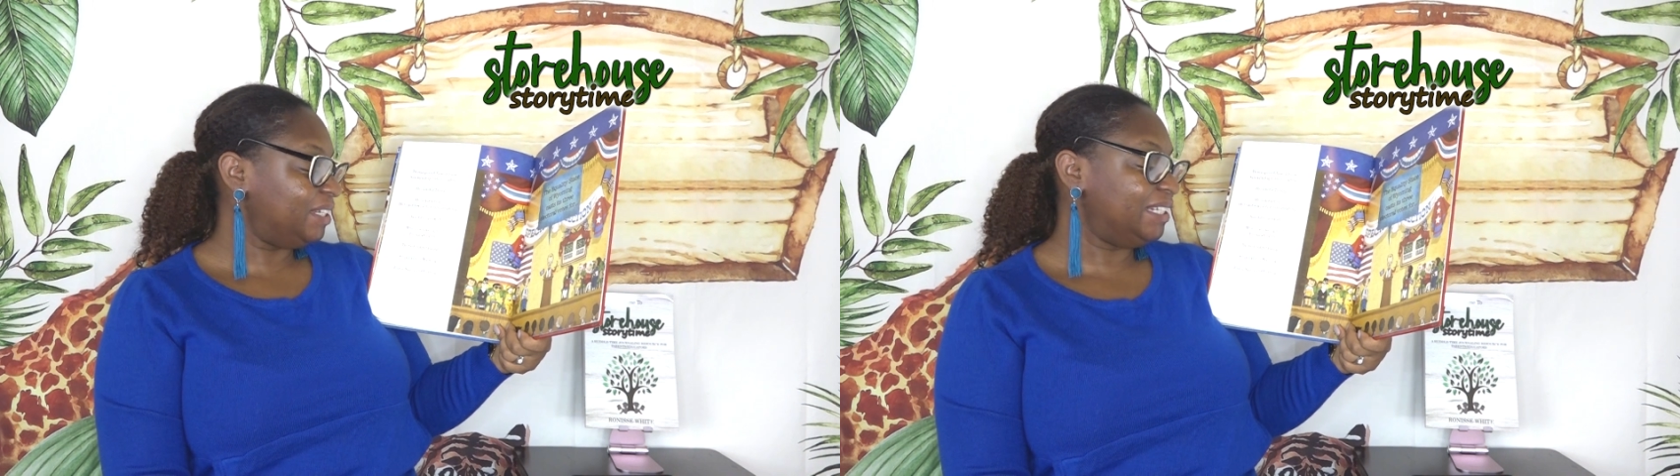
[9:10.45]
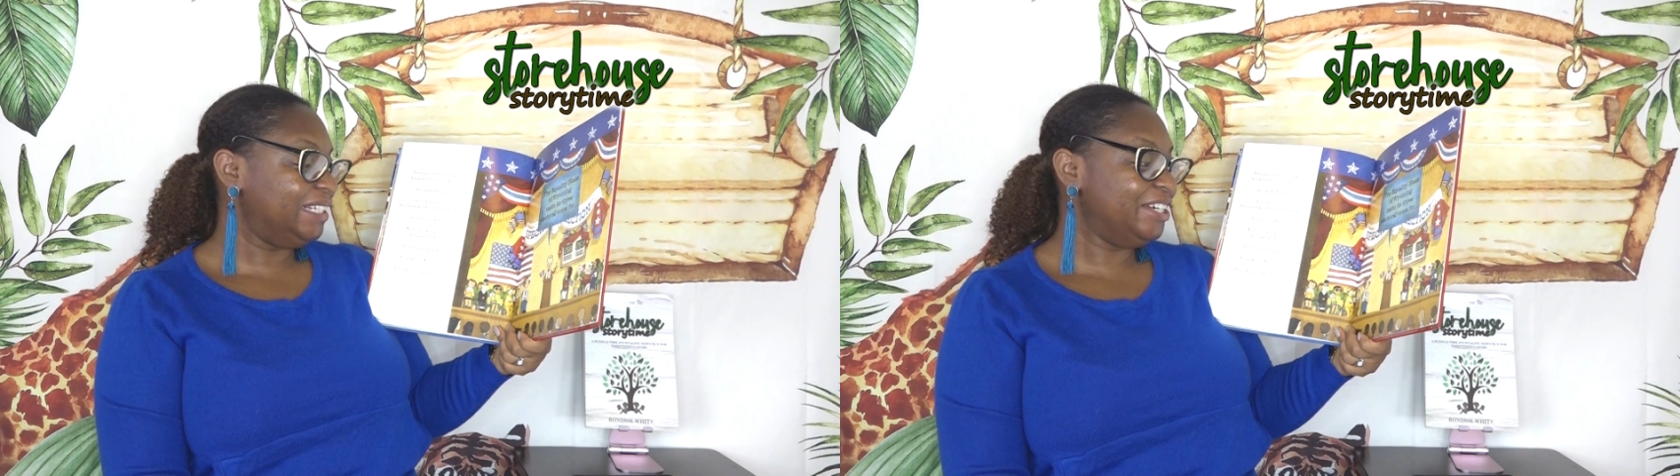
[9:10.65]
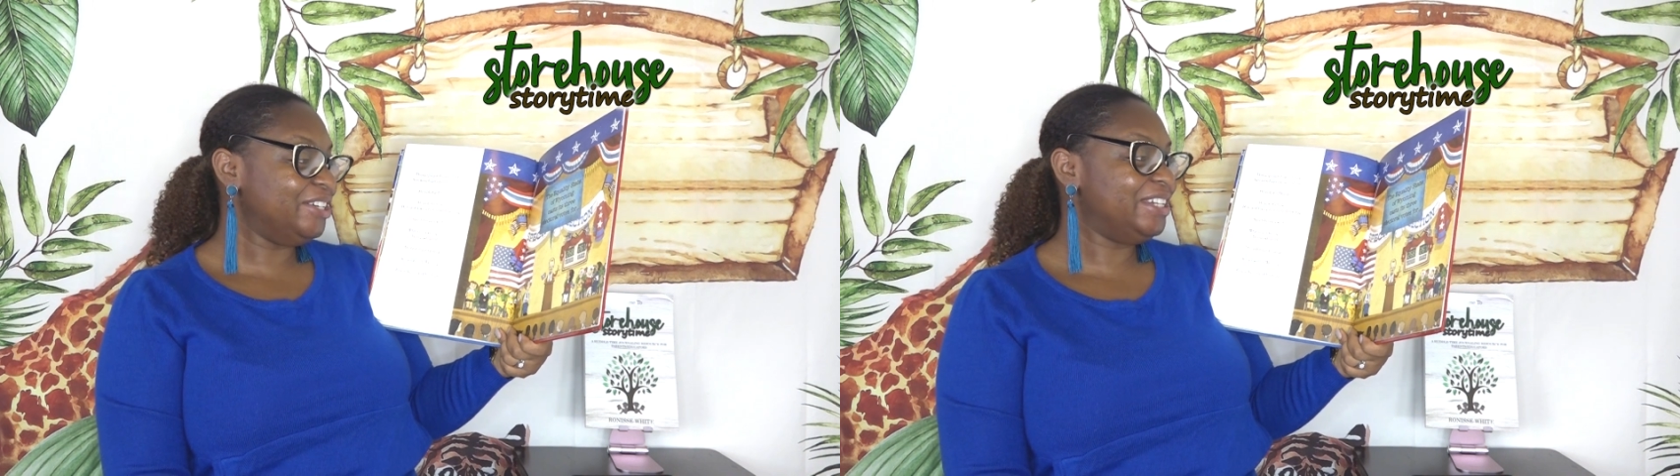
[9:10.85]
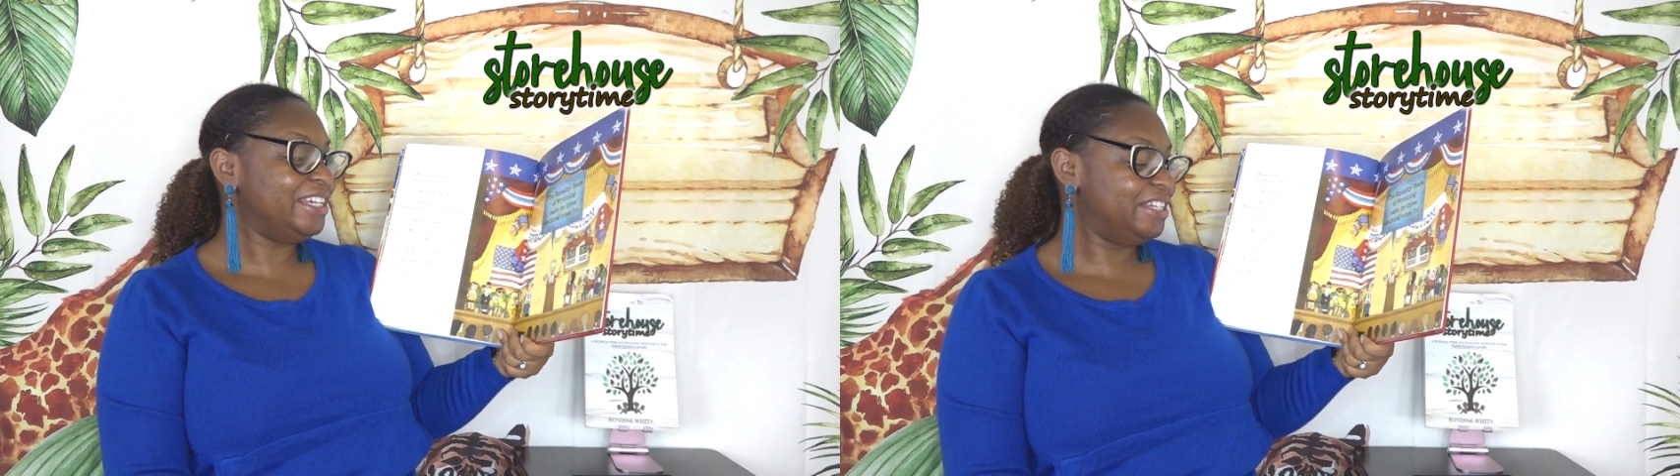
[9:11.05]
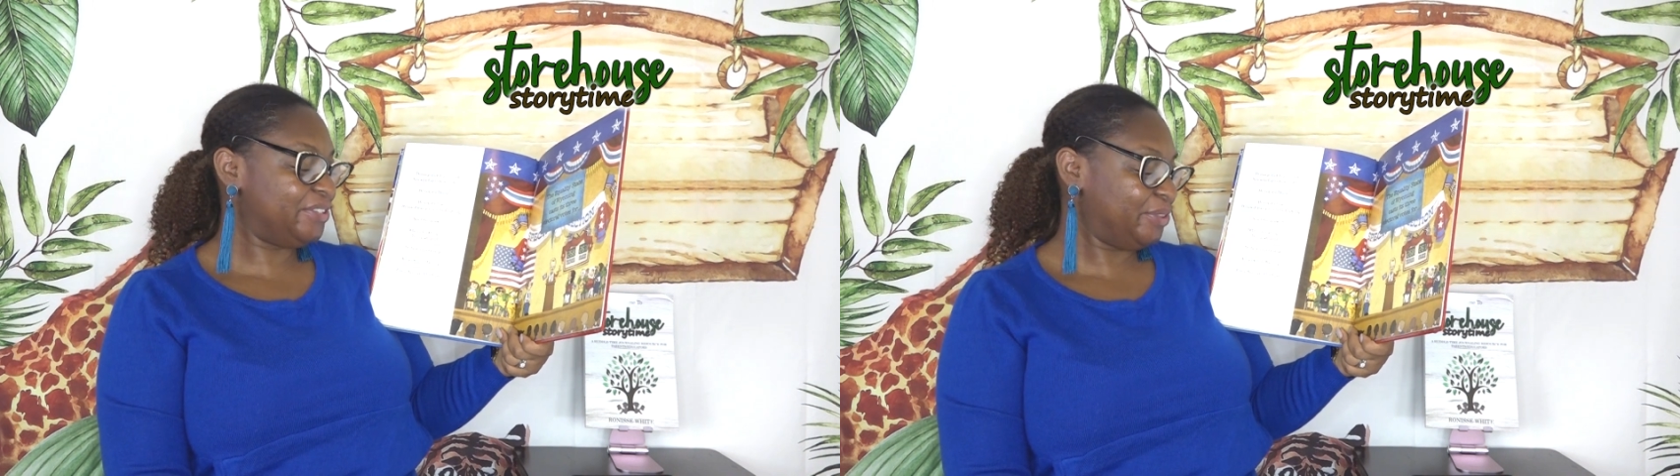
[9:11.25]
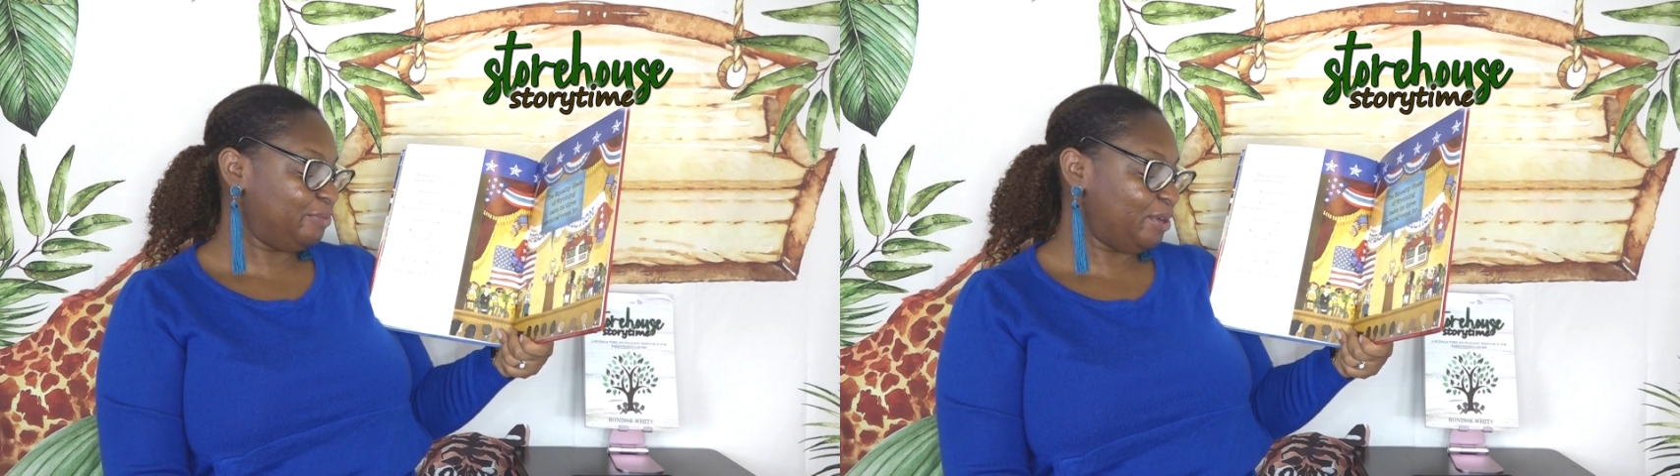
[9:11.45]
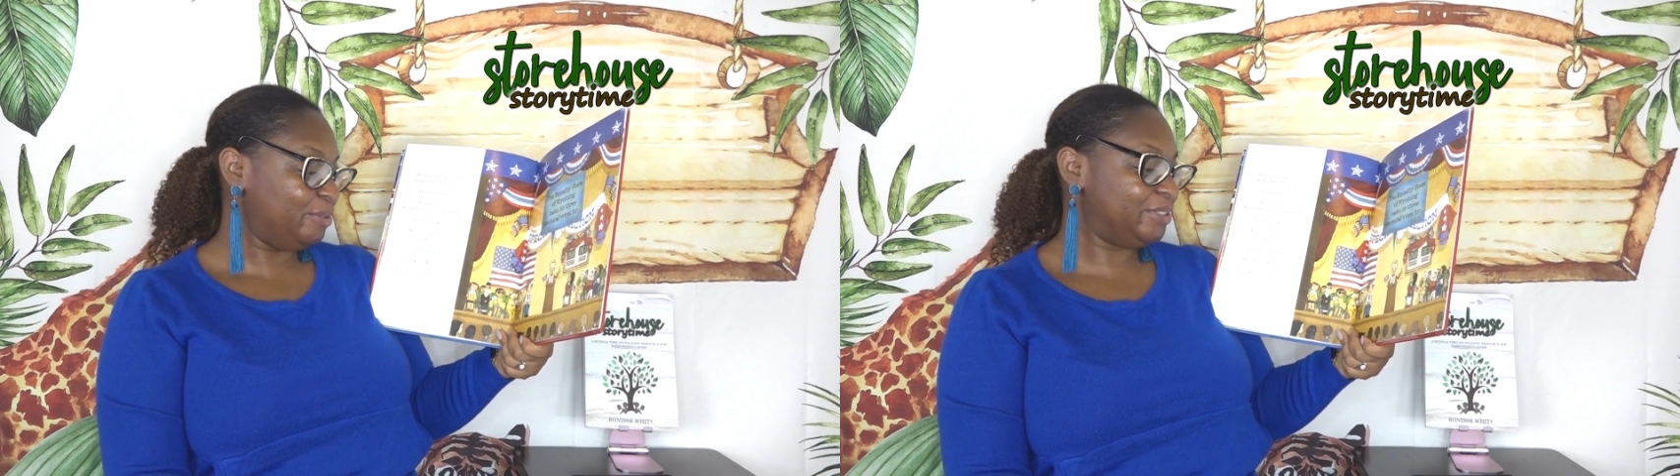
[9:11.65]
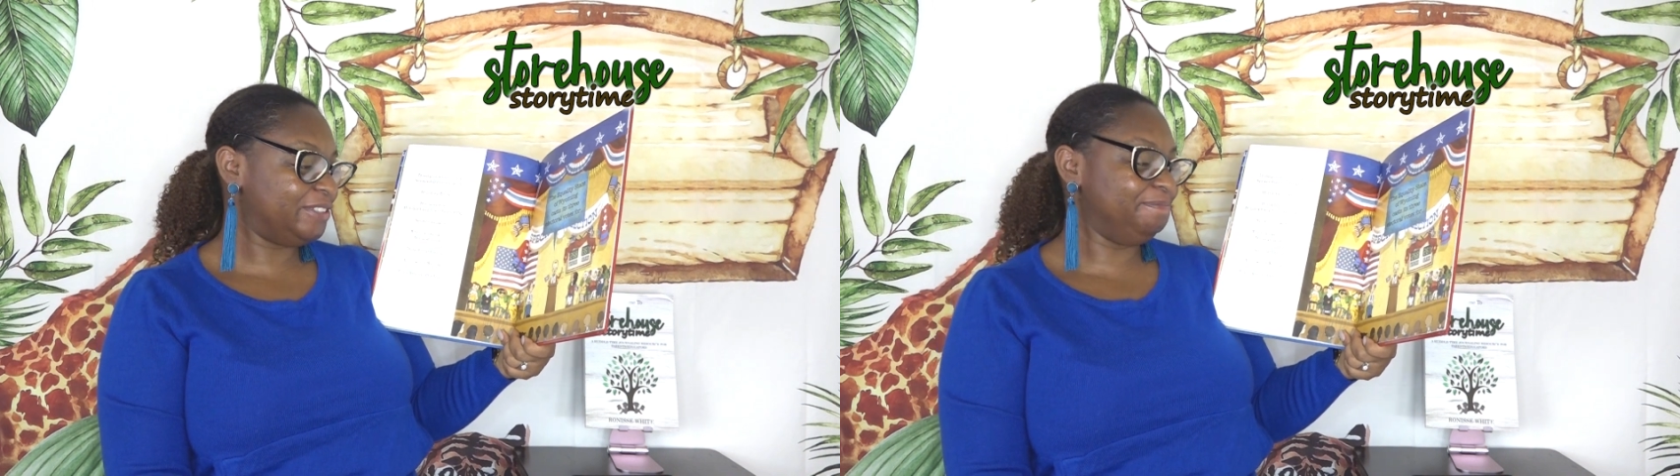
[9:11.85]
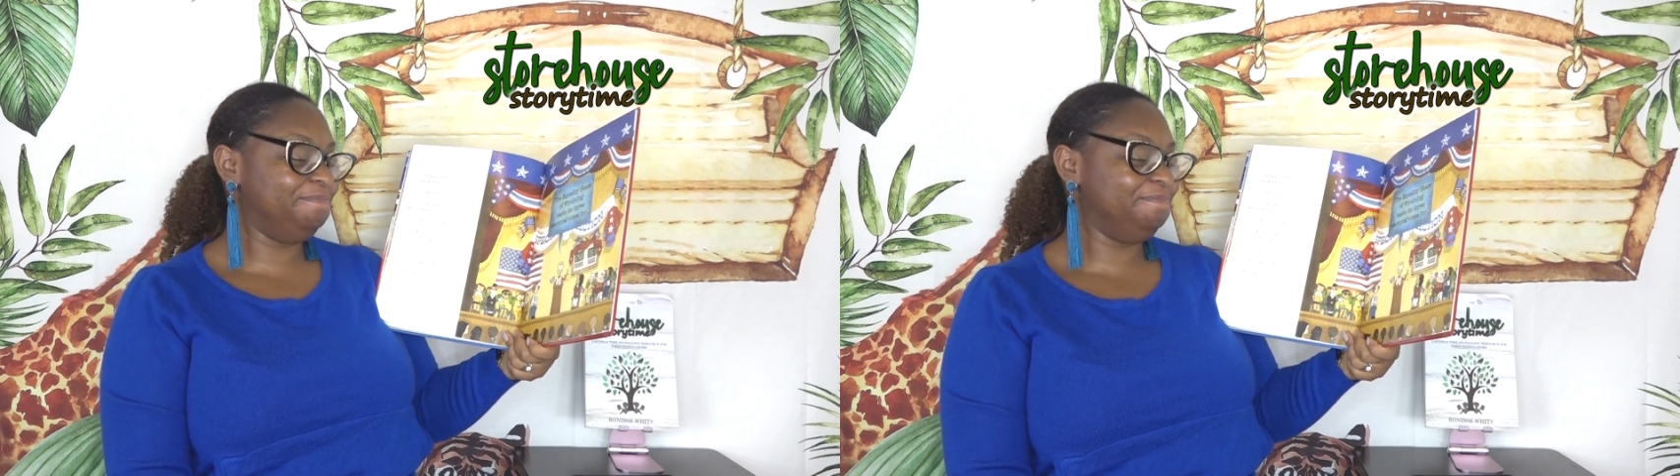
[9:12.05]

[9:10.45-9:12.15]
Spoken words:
cleared his throat.